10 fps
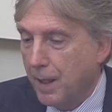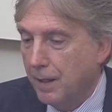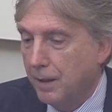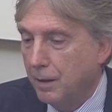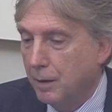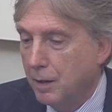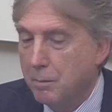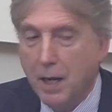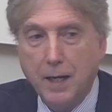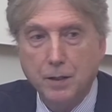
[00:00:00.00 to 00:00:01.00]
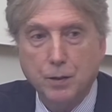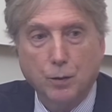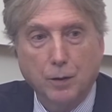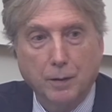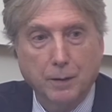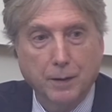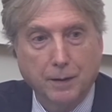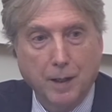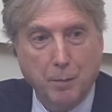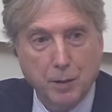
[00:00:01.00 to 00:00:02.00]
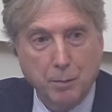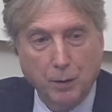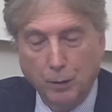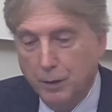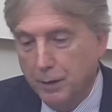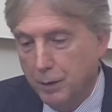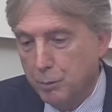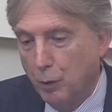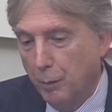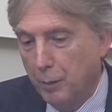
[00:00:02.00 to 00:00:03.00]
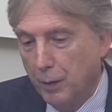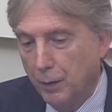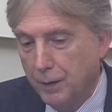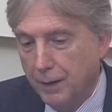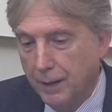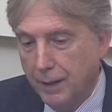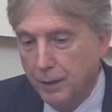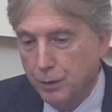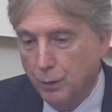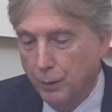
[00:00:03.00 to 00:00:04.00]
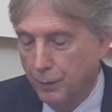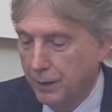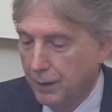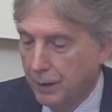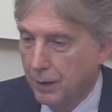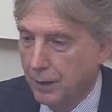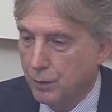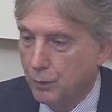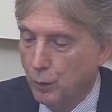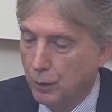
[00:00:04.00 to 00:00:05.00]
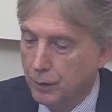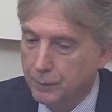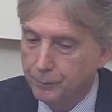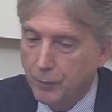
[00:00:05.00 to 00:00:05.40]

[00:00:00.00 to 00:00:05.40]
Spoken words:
in maize or damaged milk, spoiled milk, and so on and so forth.